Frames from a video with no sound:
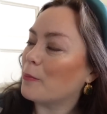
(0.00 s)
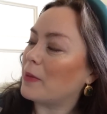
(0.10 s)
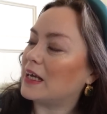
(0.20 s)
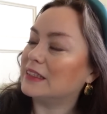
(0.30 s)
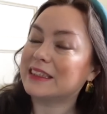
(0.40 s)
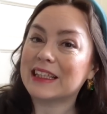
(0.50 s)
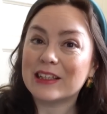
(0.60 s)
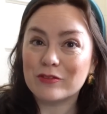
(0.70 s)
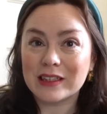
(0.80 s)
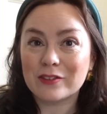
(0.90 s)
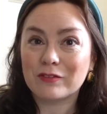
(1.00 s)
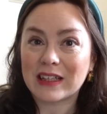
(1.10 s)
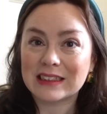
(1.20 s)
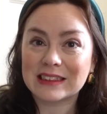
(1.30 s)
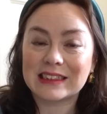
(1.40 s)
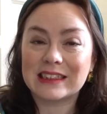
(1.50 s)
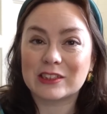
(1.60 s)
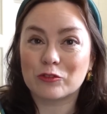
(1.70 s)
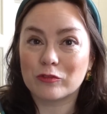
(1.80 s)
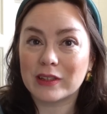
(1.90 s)
But even if fantasy
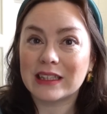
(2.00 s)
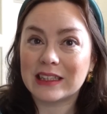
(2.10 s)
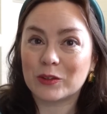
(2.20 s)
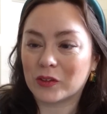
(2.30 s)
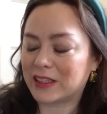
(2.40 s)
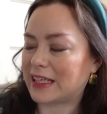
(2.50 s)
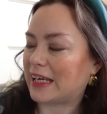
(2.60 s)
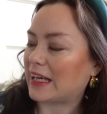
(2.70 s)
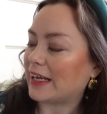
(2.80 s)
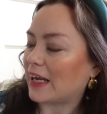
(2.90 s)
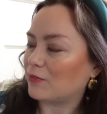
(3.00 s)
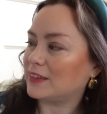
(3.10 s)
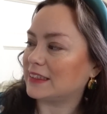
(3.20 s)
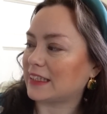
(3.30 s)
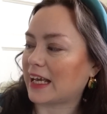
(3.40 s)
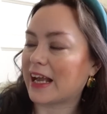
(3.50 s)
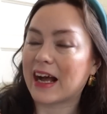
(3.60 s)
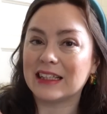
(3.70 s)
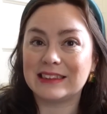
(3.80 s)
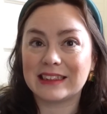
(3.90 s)
isn't really your thing, I have to say
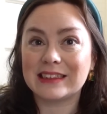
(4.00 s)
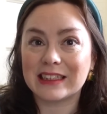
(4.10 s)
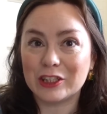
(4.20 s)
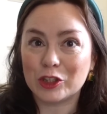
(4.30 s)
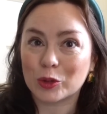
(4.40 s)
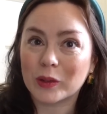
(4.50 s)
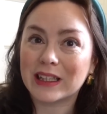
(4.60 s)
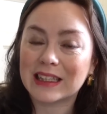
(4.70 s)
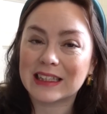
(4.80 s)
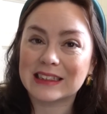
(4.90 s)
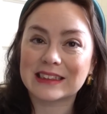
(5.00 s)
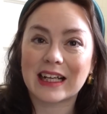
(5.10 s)
I did enjoy this.